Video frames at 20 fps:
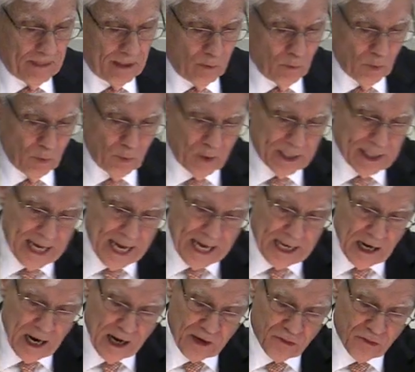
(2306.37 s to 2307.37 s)
We
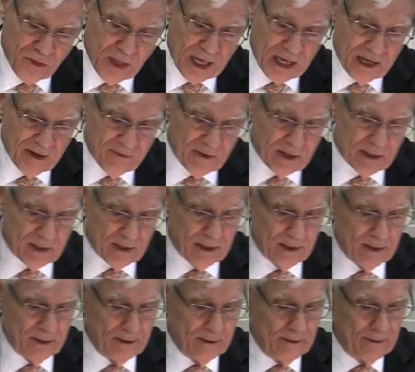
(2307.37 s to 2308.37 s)
cannot think of it.
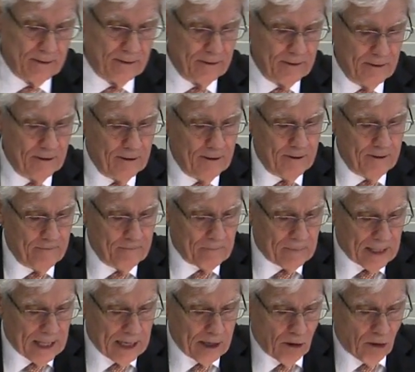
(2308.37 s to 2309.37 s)

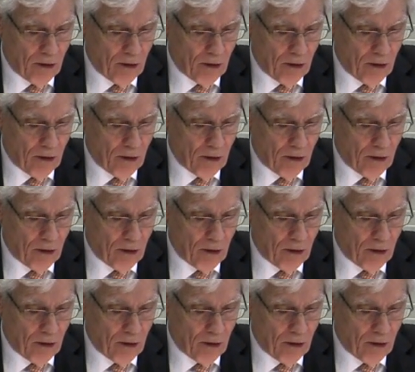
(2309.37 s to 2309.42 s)
And